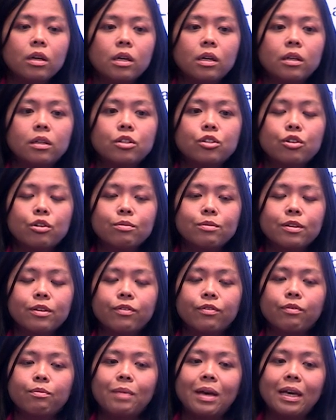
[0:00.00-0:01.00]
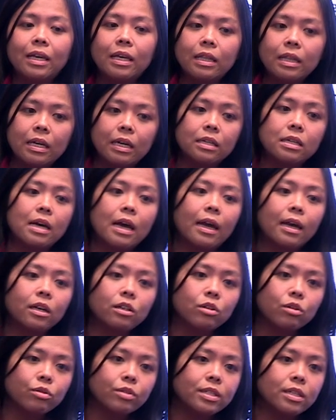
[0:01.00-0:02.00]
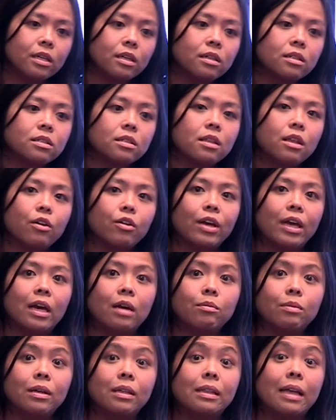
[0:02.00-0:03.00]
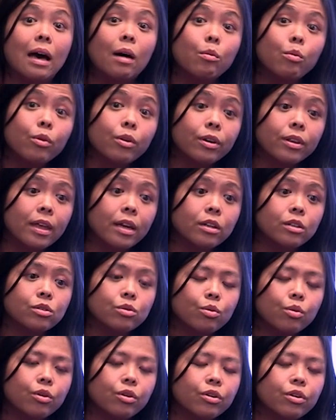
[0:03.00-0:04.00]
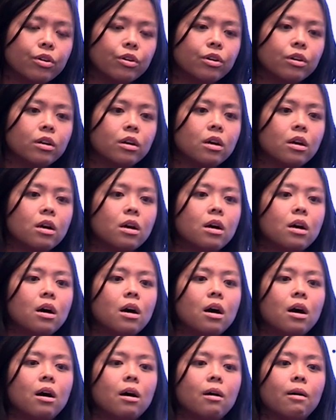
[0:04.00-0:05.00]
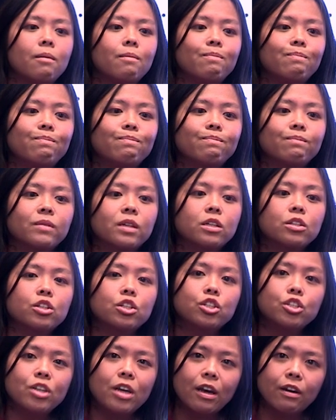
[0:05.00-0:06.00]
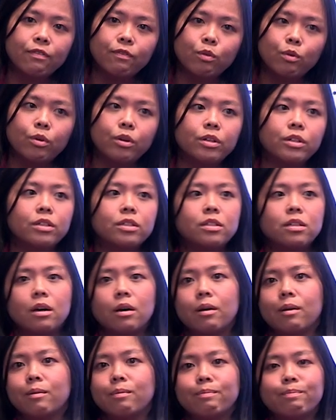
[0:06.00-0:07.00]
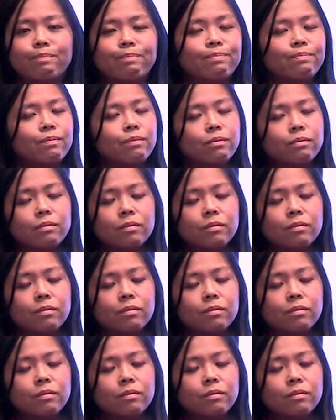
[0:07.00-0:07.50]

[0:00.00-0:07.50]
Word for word: in terms of making the diagnosis, there can be lab work that is ordered um, to check for some